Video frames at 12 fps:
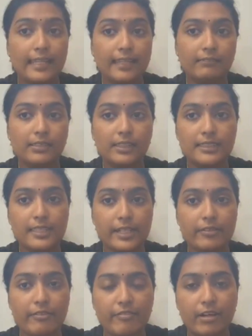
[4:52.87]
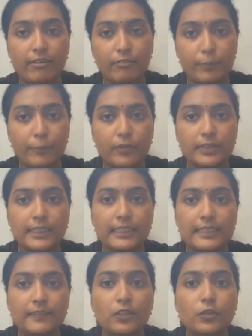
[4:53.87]
level design of our project
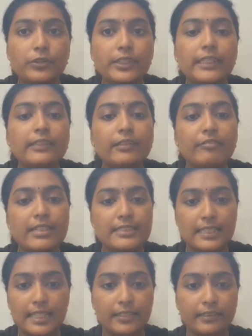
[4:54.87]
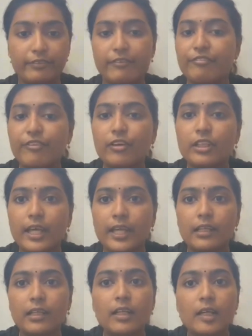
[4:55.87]
is user interface layer, front end.
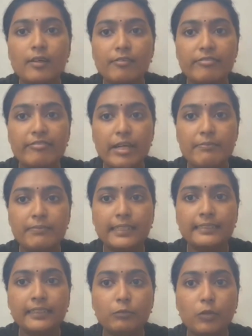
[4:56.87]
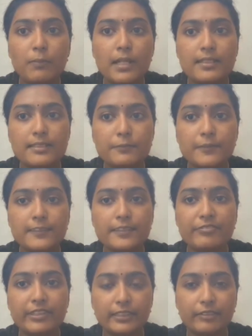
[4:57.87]
web-based and mobile responsive
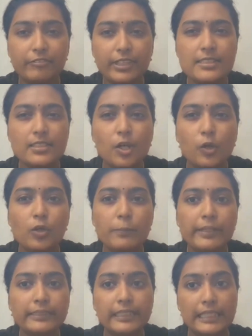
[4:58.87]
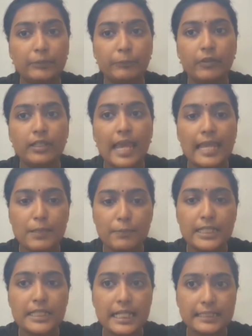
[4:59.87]
interface, role-based dashboard,
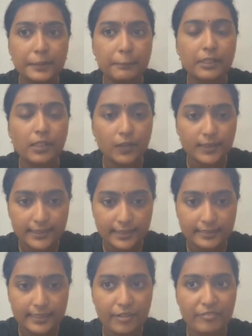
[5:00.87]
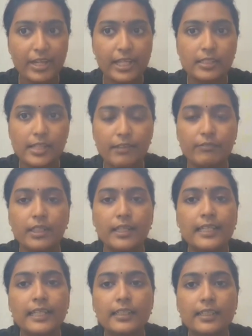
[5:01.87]
admin, customer, logistics staff, and driver.
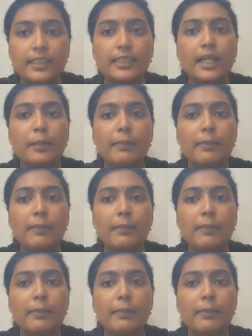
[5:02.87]
Real-time